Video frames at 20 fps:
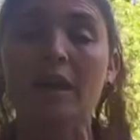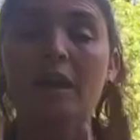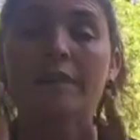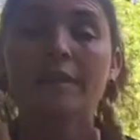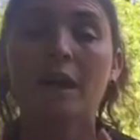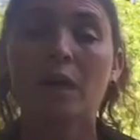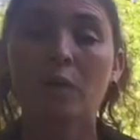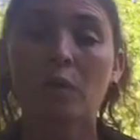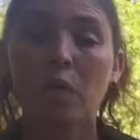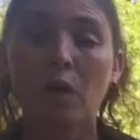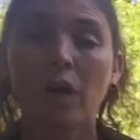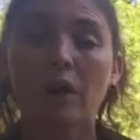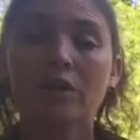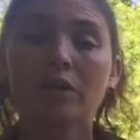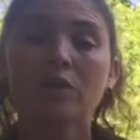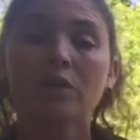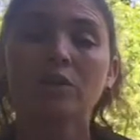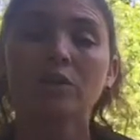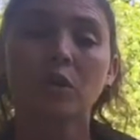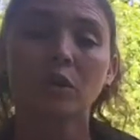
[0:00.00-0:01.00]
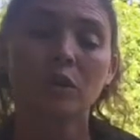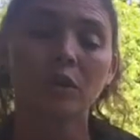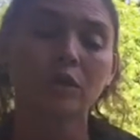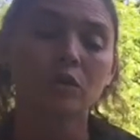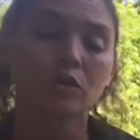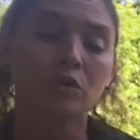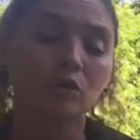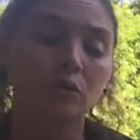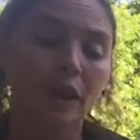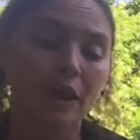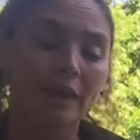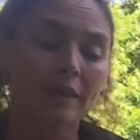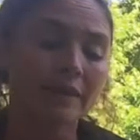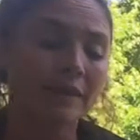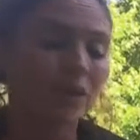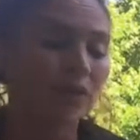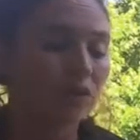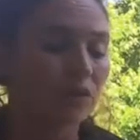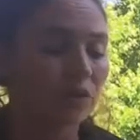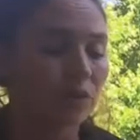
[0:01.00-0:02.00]
That water is going
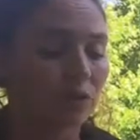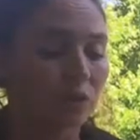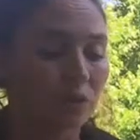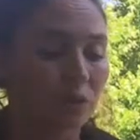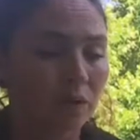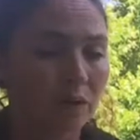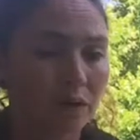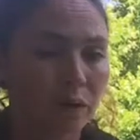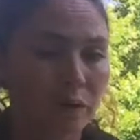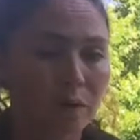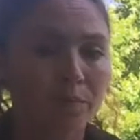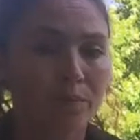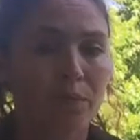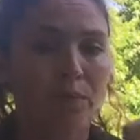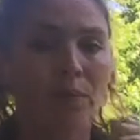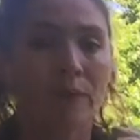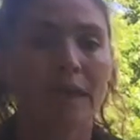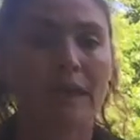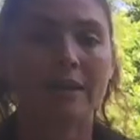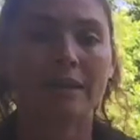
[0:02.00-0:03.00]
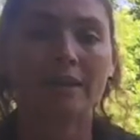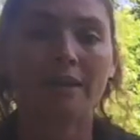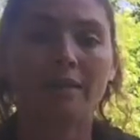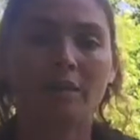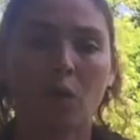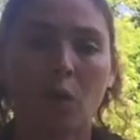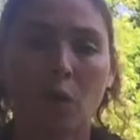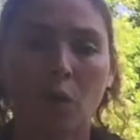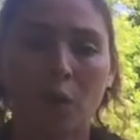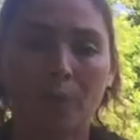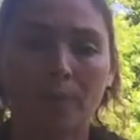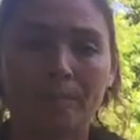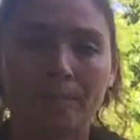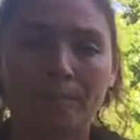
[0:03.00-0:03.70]
directly to Miranda's home.